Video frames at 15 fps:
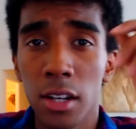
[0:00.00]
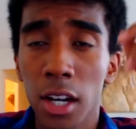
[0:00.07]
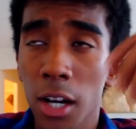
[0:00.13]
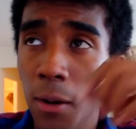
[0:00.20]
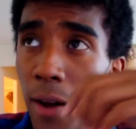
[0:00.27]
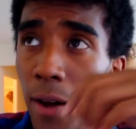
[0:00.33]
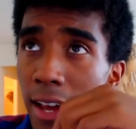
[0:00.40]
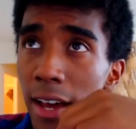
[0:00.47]
You
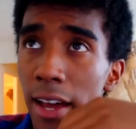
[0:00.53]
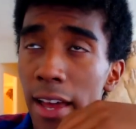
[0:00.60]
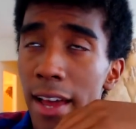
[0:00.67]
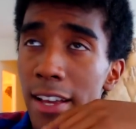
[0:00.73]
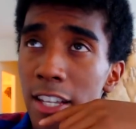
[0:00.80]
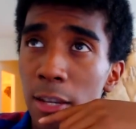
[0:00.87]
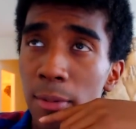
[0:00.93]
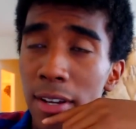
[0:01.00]
know, I
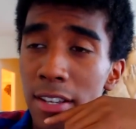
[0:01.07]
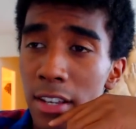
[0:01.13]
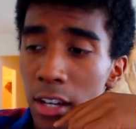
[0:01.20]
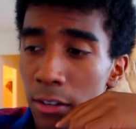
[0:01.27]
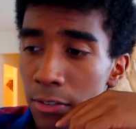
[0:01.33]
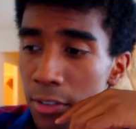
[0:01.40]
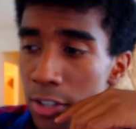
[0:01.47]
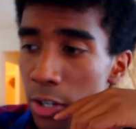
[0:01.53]
ask
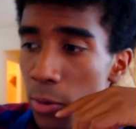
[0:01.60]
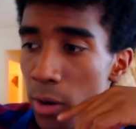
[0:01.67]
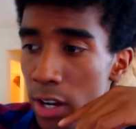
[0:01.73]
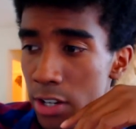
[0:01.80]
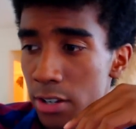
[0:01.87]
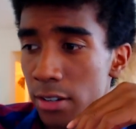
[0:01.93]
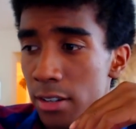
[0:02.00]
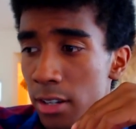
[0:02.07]
myself this
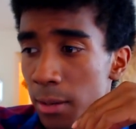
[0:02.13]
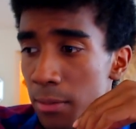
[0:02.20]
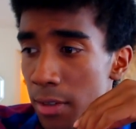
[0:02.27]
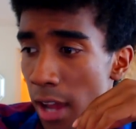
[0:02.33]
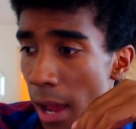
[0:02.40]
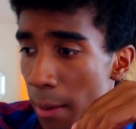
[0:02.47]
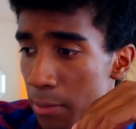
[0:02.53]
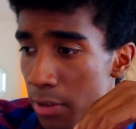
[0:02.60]
question
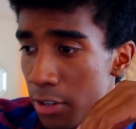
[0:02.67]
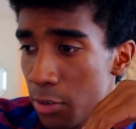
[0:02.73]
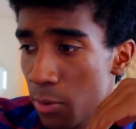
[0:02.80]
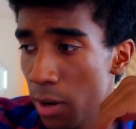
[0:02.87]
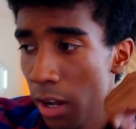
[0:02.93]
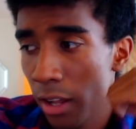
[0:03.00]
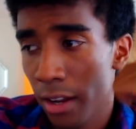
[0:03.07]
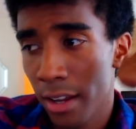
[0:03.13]
sometimes as
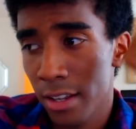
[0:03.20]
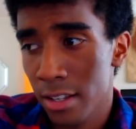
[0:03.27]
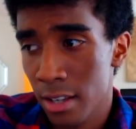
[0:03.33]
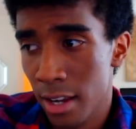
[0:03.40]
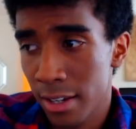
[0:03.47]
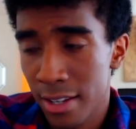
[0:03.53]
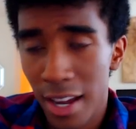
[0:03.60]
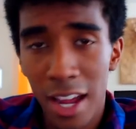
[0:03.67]
well, and as
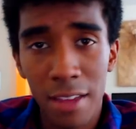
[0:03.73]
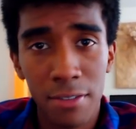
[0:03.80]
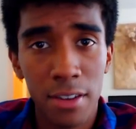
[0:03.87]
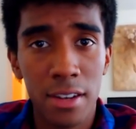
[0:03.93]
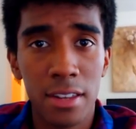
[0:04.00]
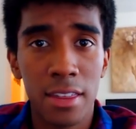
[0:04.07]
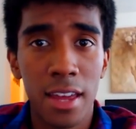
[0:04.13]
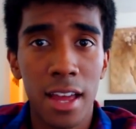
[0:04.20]
I dive
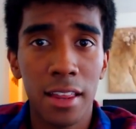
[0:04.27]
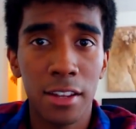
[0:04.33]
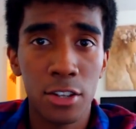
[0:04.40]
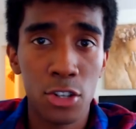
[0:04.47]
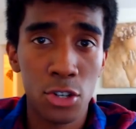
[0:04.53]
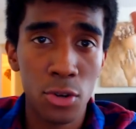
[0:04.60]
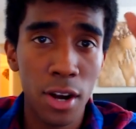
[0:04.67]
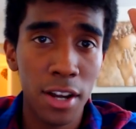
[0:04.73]
into that,
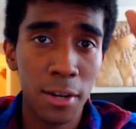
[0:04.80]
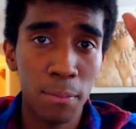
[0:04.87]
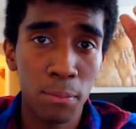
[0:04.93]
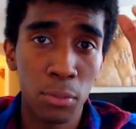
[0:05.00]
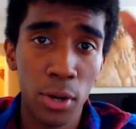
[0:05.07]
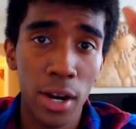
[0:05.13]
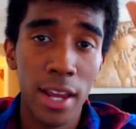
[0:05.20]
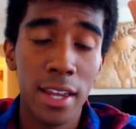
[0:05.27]
let's try to
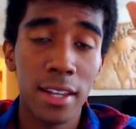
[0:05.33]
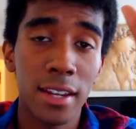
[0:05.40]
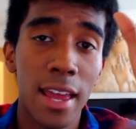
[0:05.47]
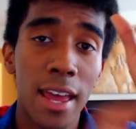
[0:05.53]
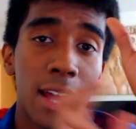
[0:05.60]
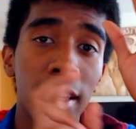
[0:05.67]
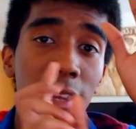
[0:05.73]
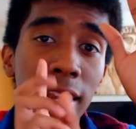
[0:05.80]
break
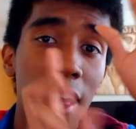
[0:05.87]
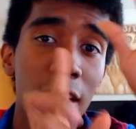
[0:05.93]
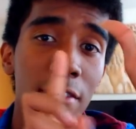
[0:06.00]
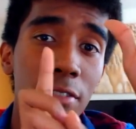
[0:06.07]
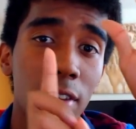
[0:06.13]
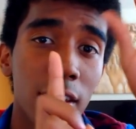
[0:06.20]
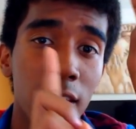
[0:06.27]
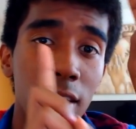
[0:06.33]

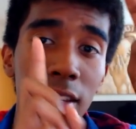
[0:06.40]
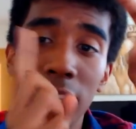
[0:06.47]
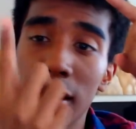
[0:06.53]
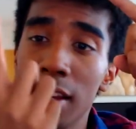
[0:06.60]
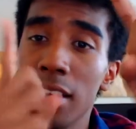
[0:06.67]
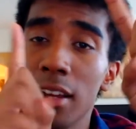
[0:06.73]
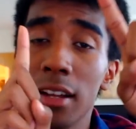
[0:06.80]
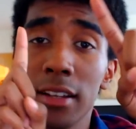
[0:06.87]
11
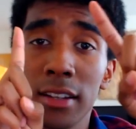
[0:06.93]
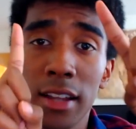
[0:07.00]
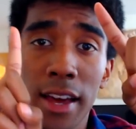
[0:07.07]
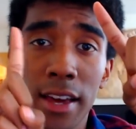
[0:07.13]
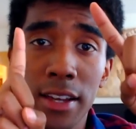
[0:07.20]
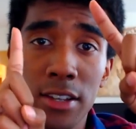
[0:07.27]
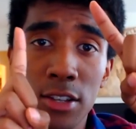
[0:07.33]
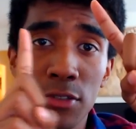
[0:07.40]

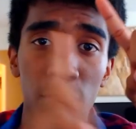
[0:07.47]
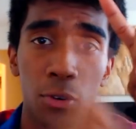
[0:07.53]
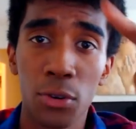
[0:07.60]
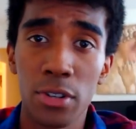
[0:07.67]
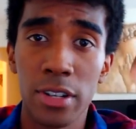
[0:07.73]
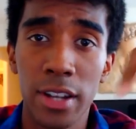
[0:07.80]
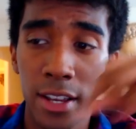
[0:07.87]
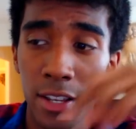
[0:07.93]
likes for
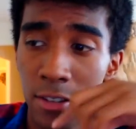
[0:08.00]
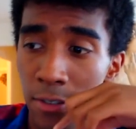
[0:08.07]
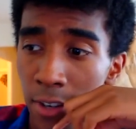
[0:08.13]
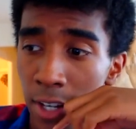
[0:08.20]
today's